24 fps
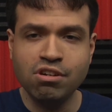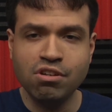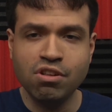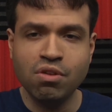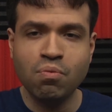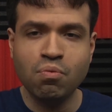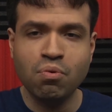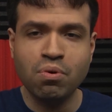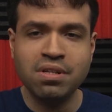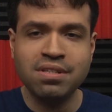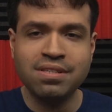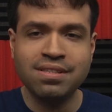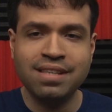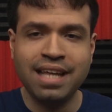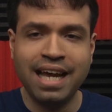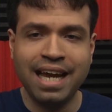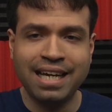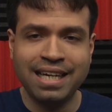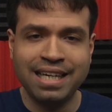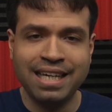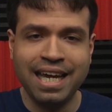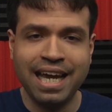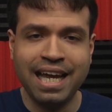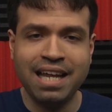are the ones
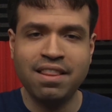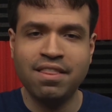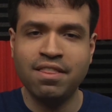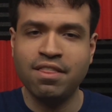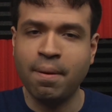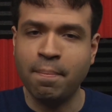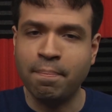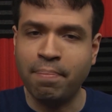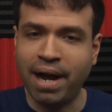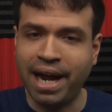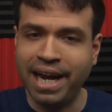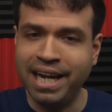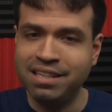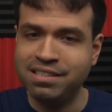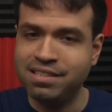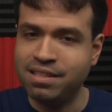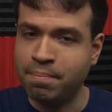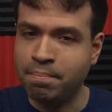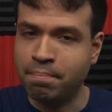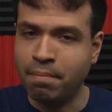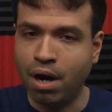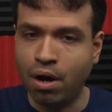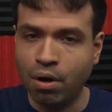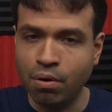that get the bikes the
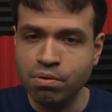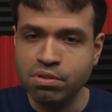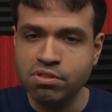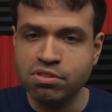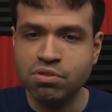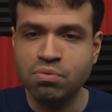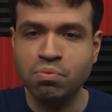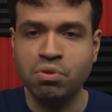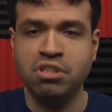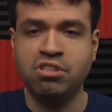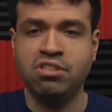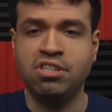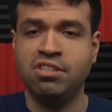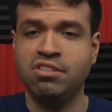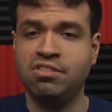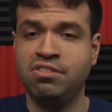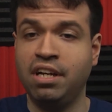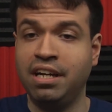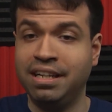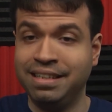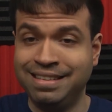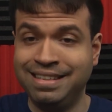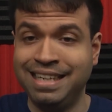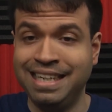most, which is
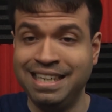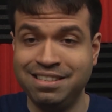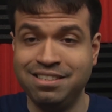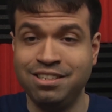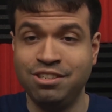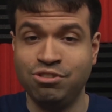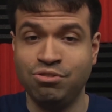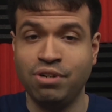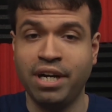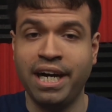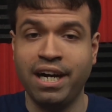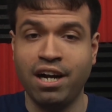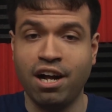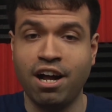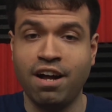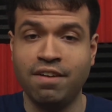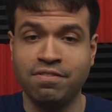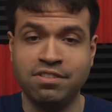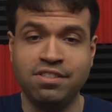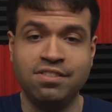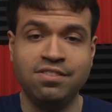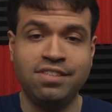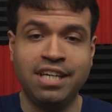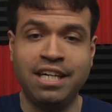a decent trade-off
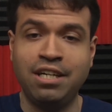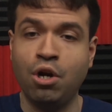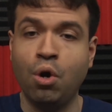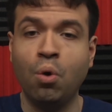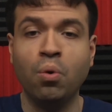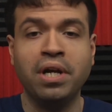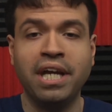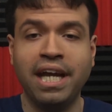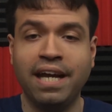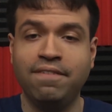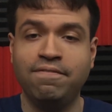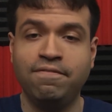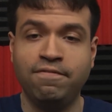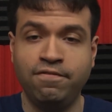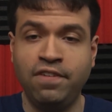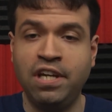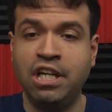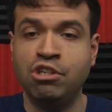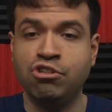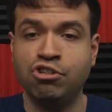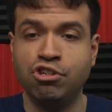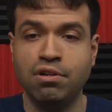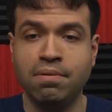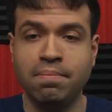since they don't get
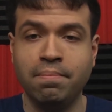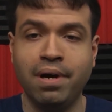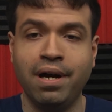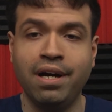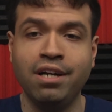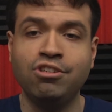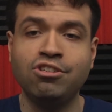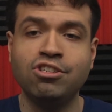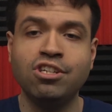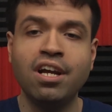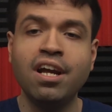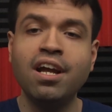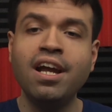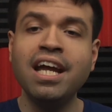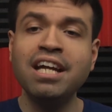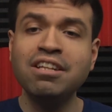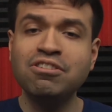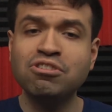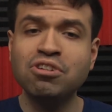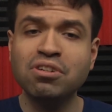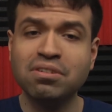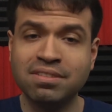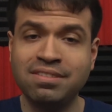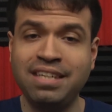featured much. It
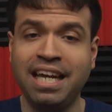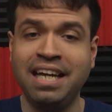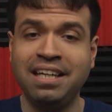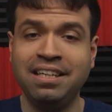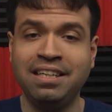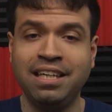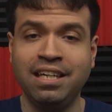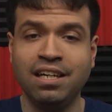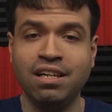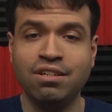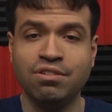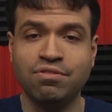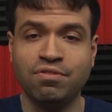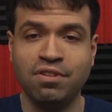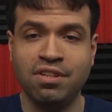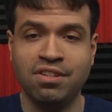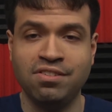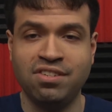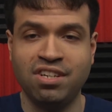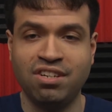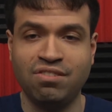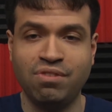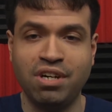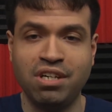took ten years for the
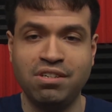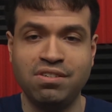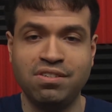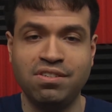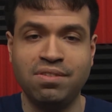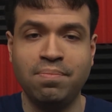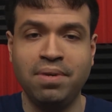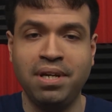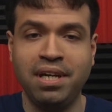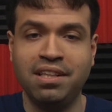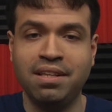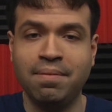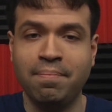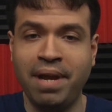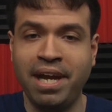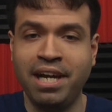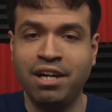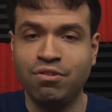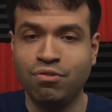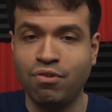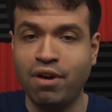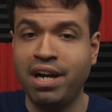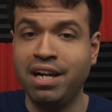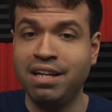Six Rangers to be in the main
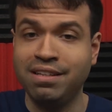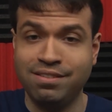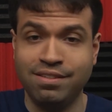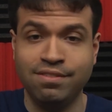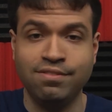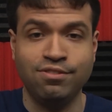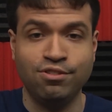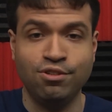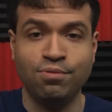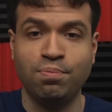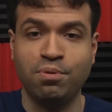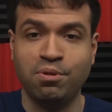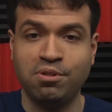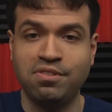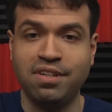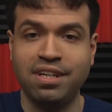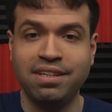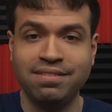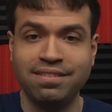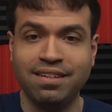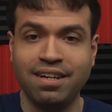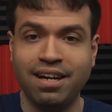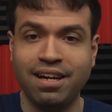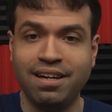credits in Super
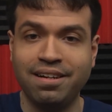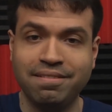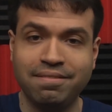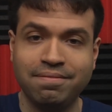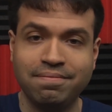Sentai.